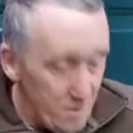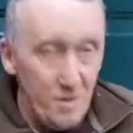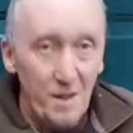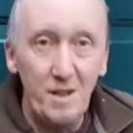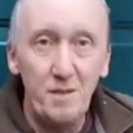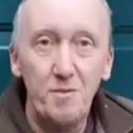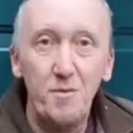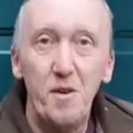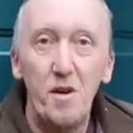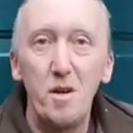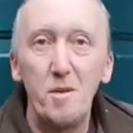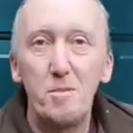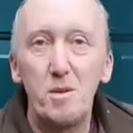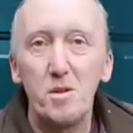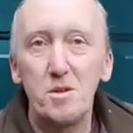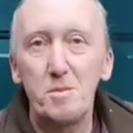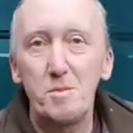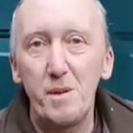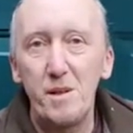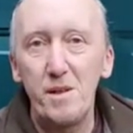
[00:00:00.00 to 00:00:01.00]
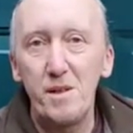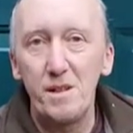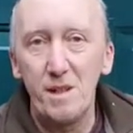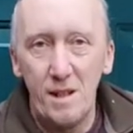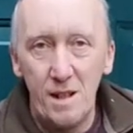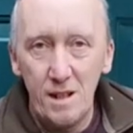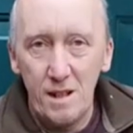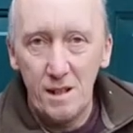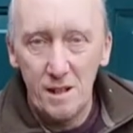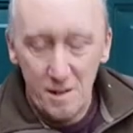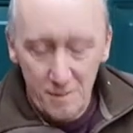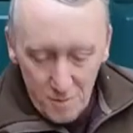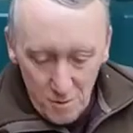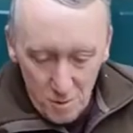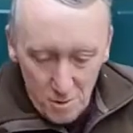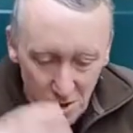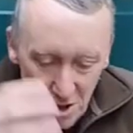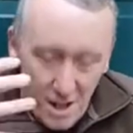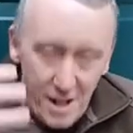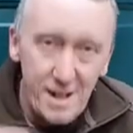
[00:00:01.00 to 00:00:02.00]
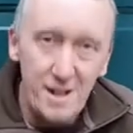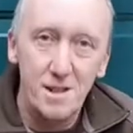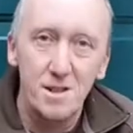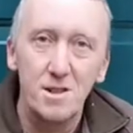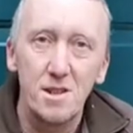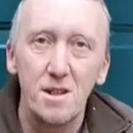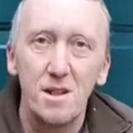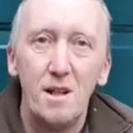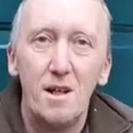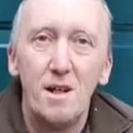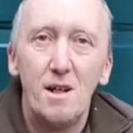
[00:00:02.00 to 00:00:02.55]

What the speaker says: I've had a Firebox burn, got changed,